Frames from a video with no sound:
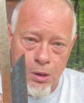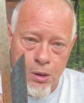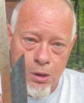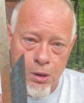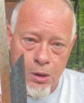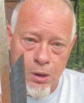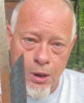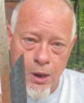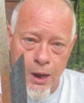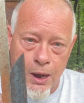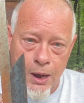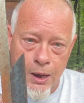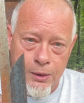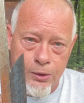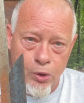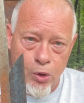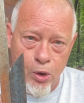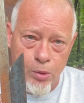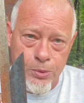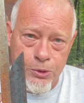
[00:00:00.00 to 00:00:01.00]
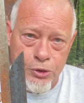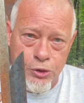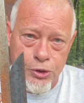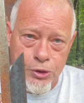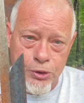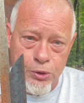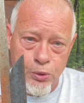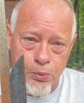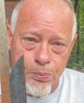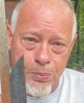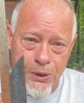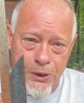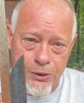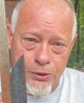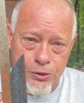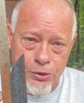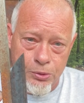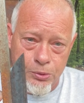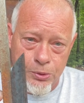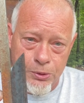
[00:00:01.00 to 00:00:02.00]
a high carbon steel bit
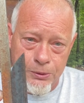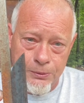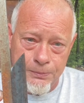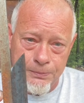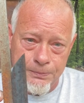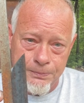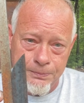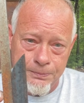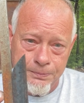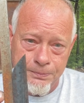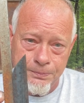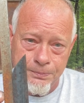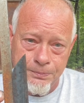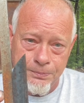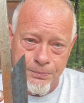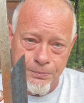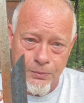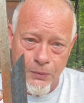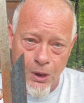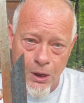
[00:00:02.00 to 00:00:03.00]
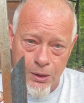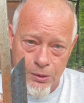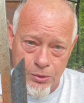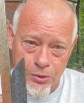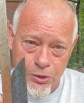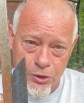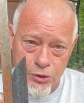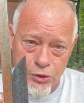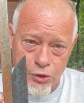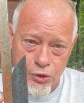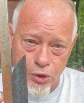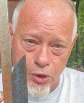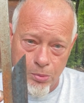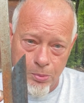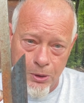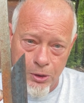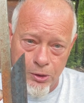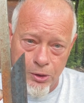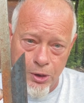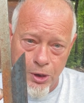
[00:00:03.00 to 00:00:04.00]
to it. This is going to be
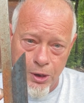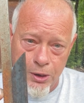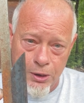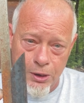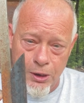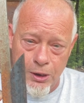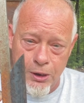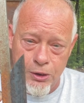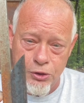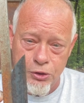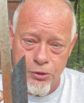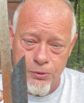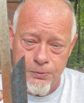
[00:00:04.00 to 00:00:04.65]
the cutting edge,